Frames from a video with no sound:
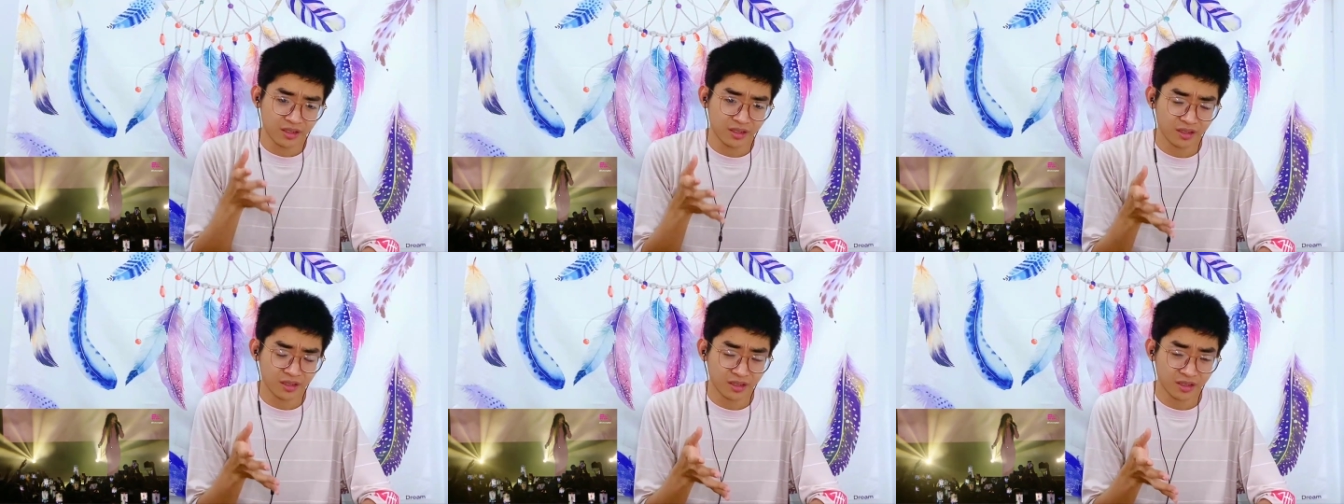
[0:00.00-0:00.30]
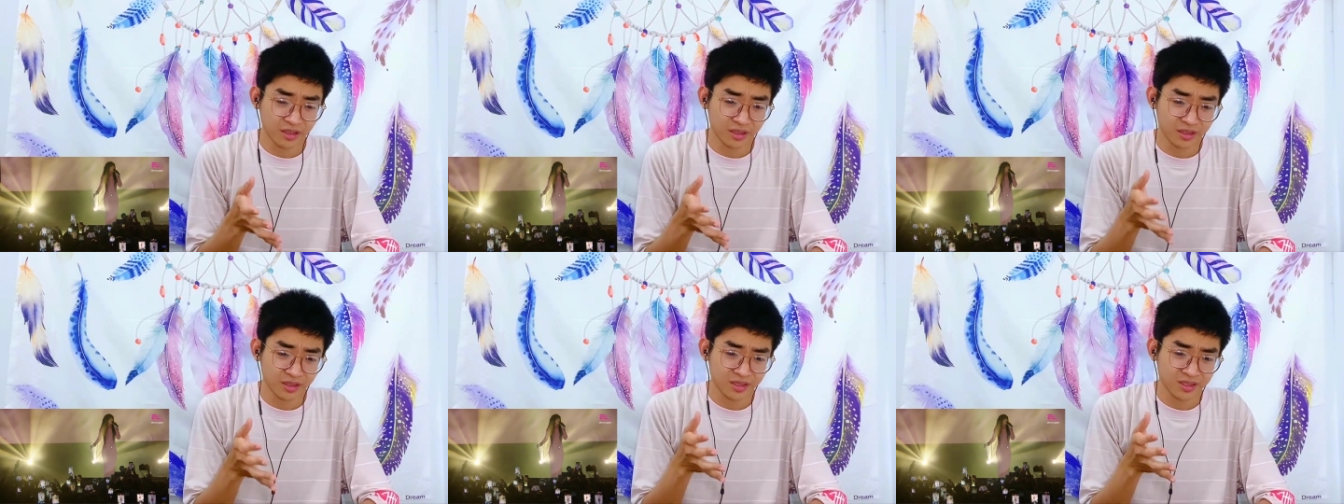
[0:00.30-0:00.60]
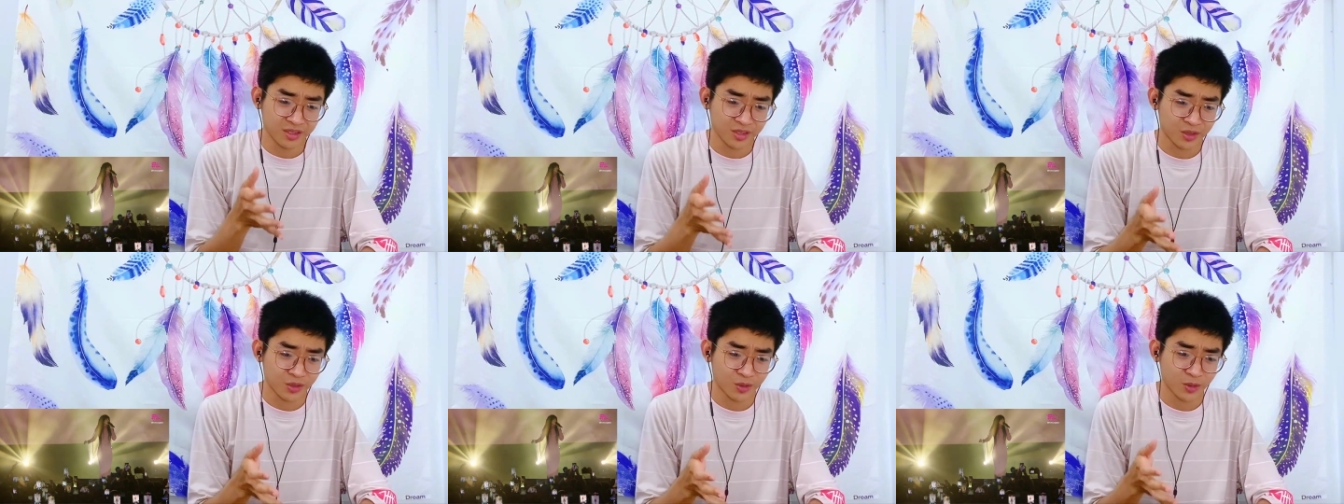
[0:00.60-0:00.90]

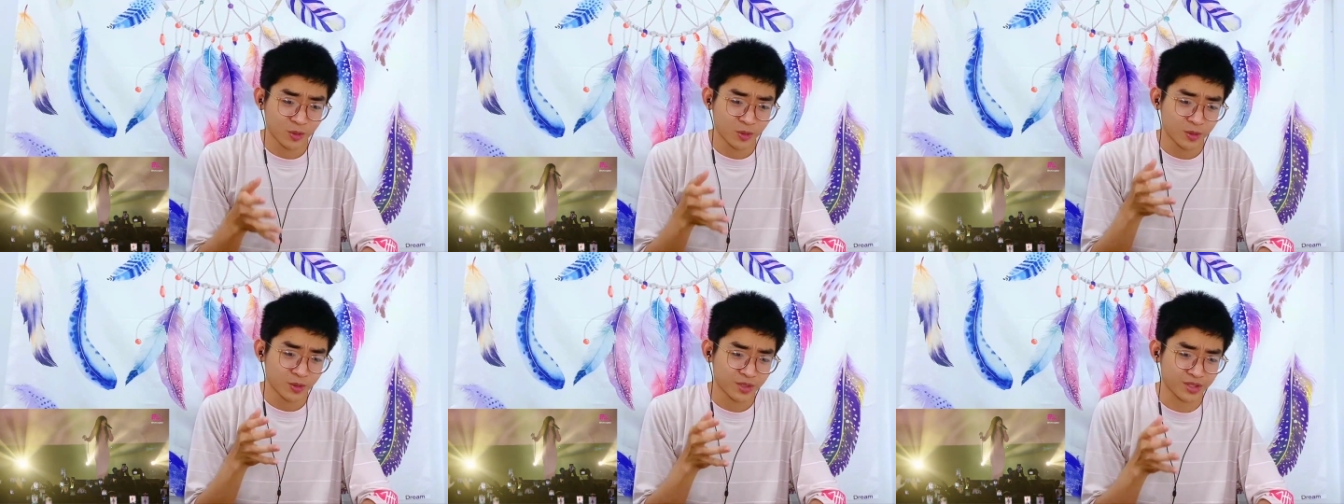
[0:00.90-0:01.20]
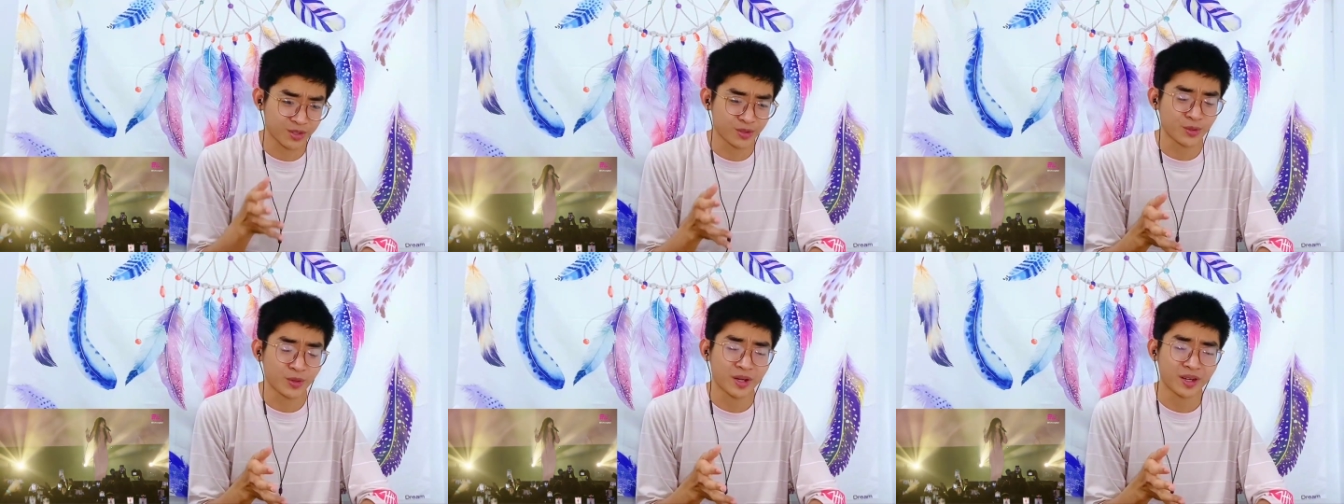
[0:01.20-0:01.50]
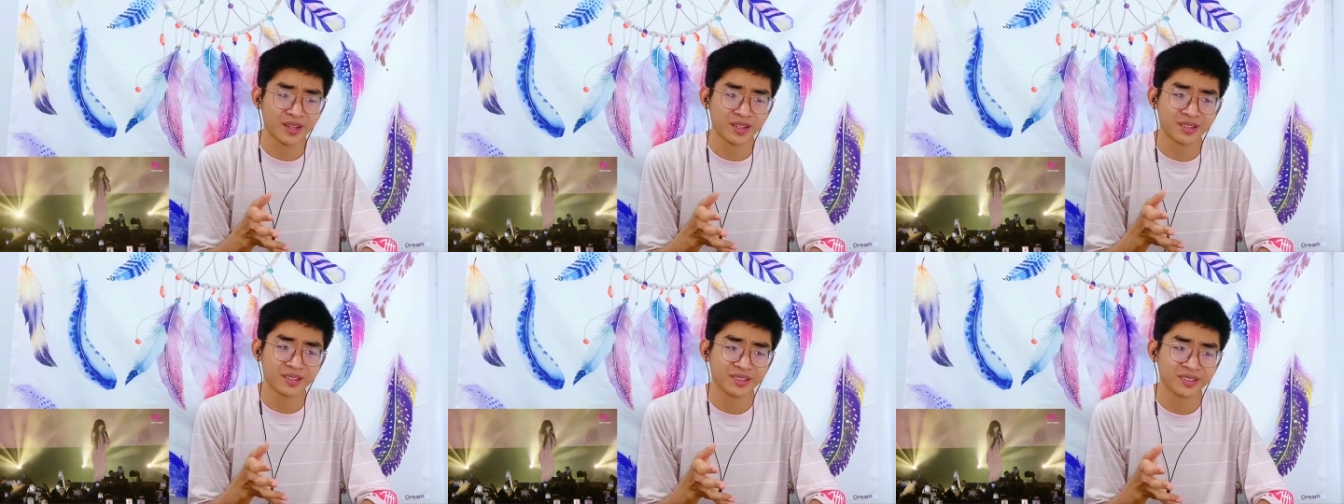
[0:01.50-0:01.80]
angels
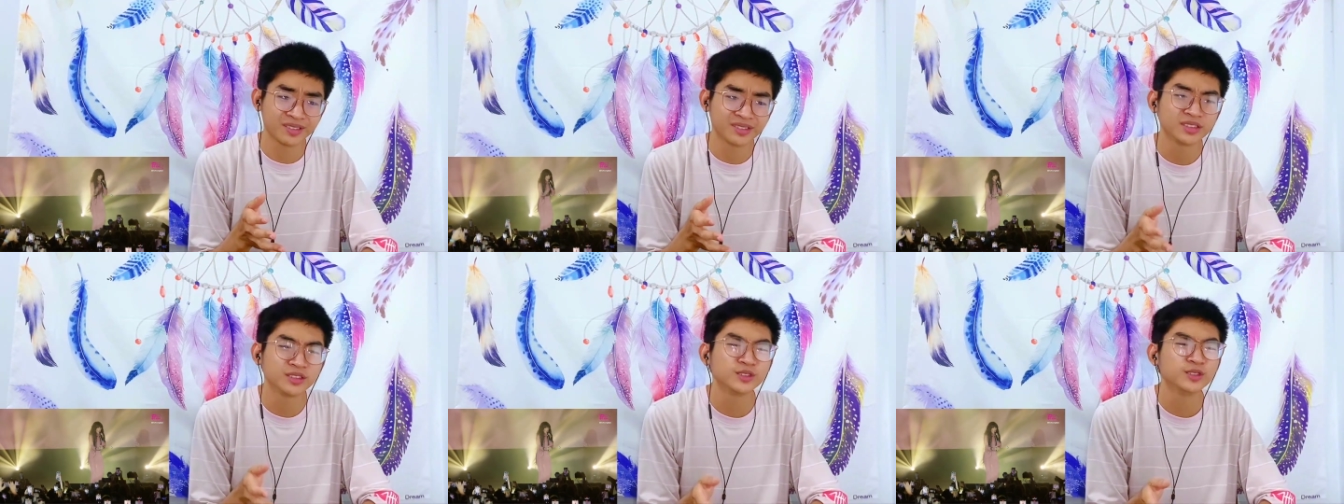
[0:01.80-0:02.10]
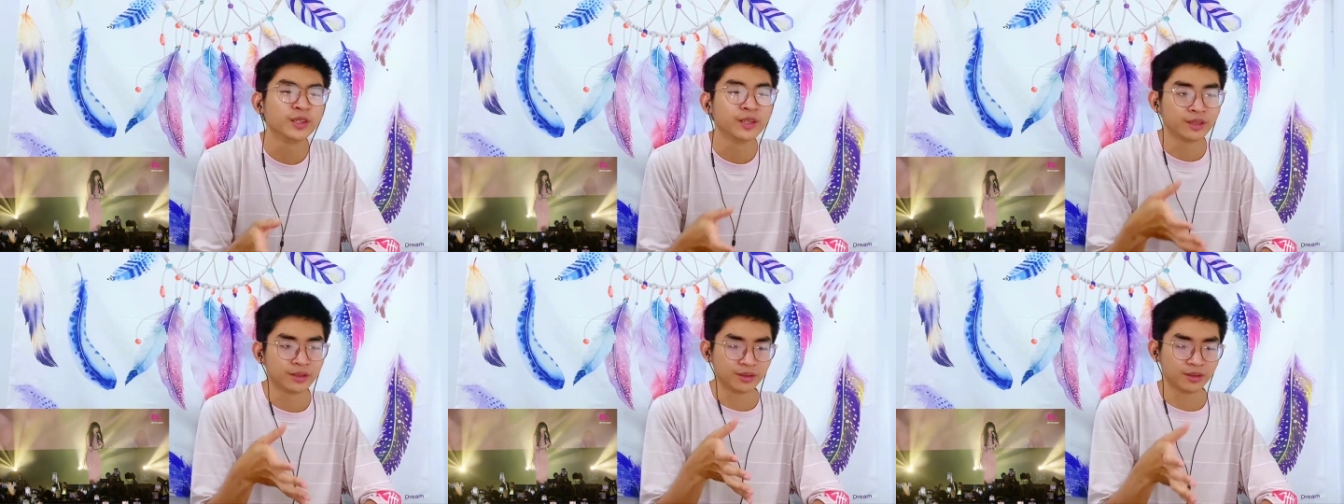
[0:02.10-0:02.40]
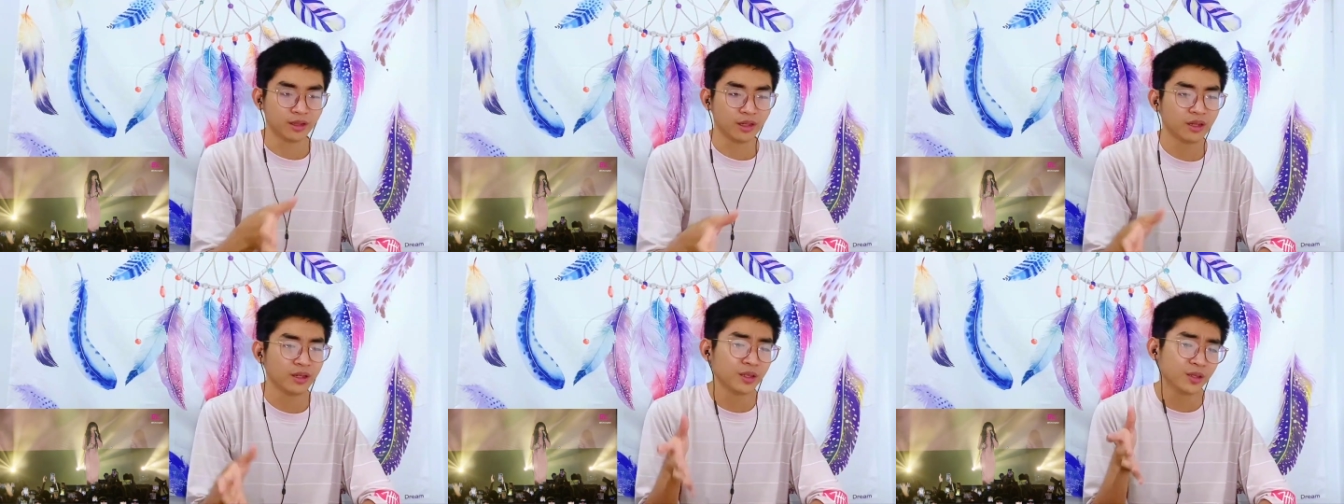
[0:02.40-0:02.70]
crying.
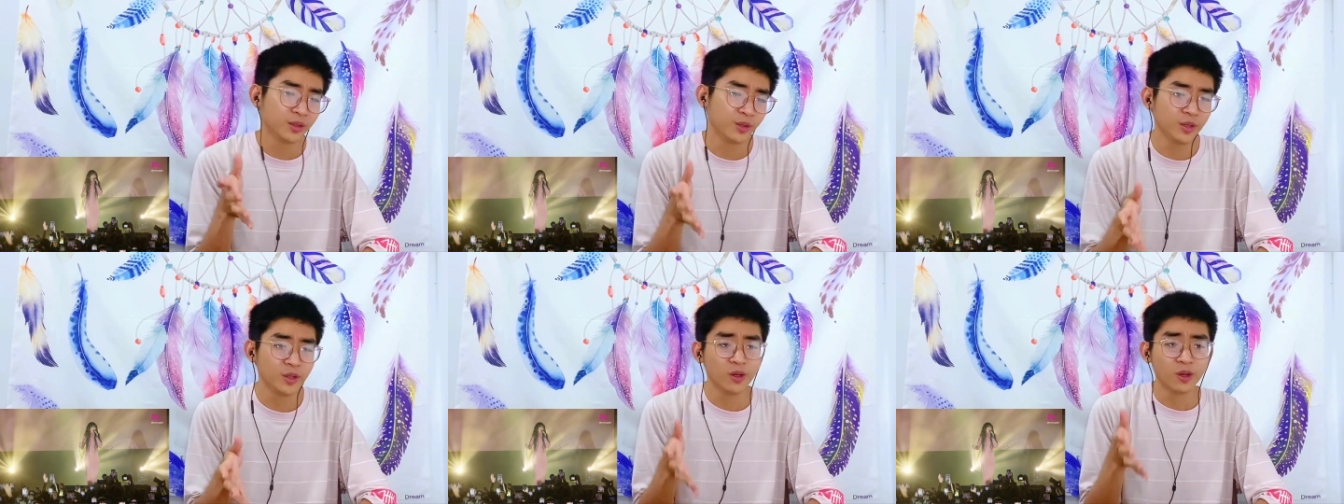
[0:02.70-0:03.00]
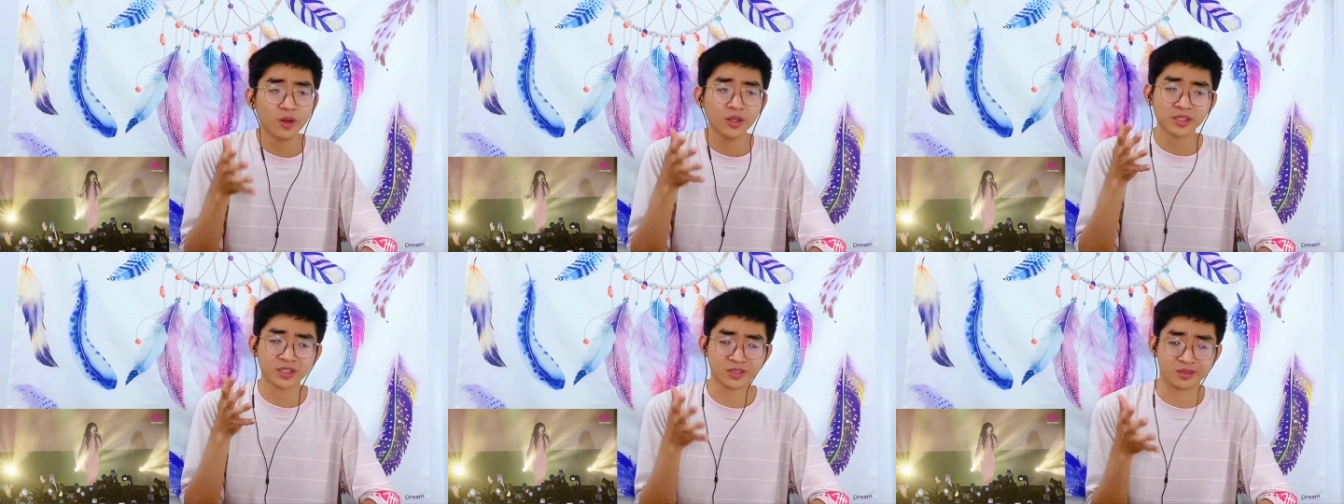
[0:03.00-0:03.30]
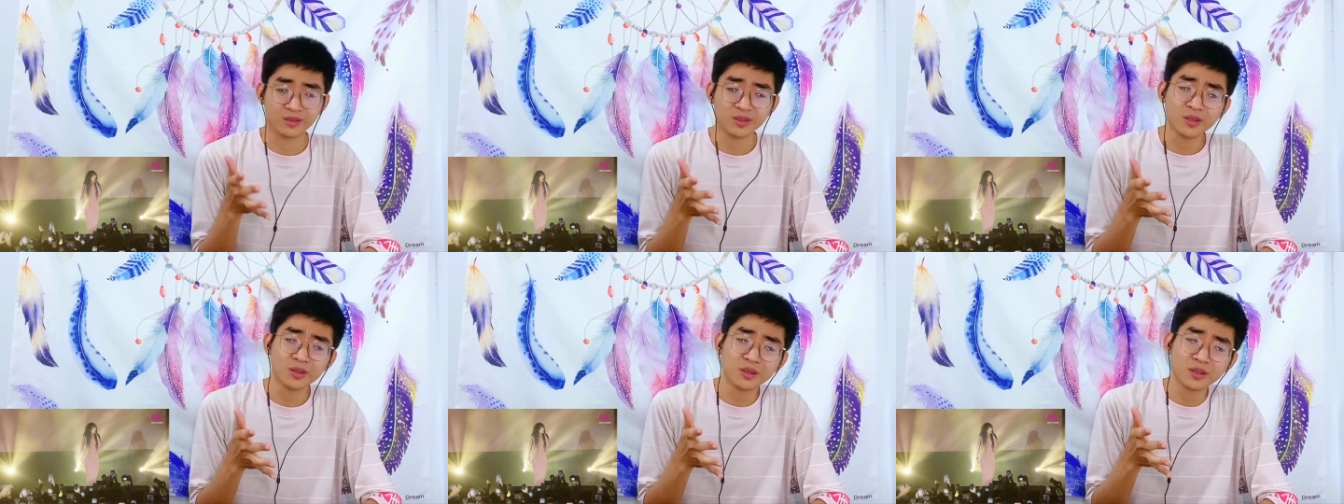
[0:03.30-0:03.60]

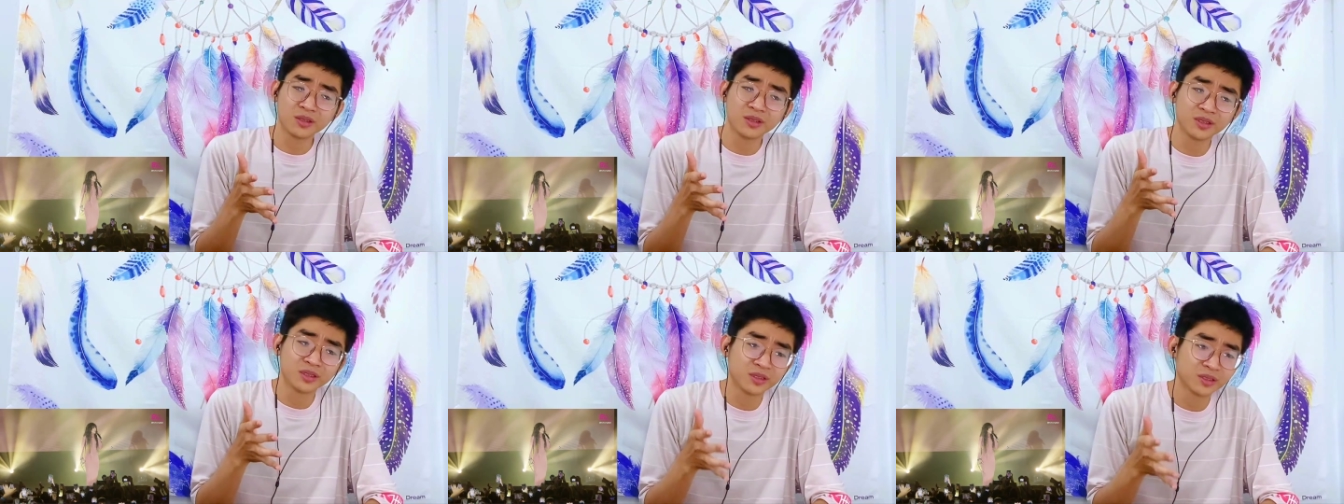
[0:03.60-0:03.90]
Oh,